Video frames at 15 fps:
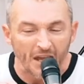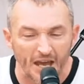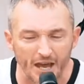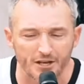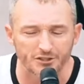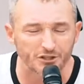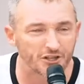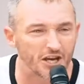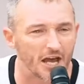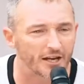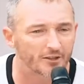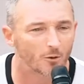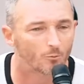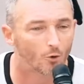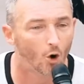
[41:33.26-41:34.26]
His
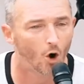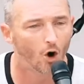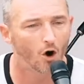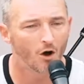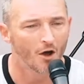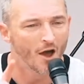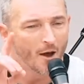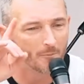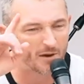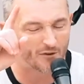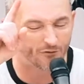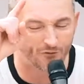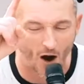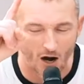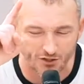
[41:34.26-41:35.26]
kingdom rule be
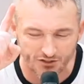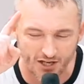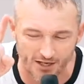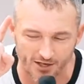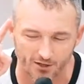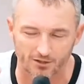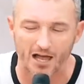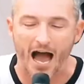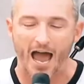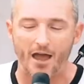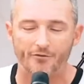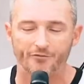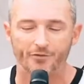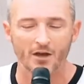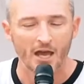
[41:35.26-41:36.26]
first in your
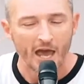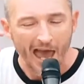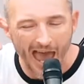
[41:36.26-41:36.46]
life.